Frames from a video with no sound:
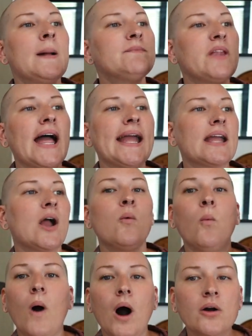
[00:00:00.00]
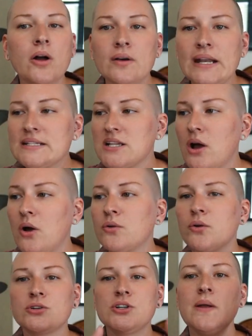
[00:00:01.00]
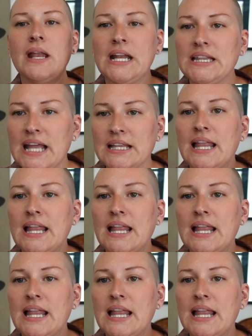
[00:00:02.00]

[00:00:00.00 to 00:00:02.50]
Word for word: like walk on its own or do anything.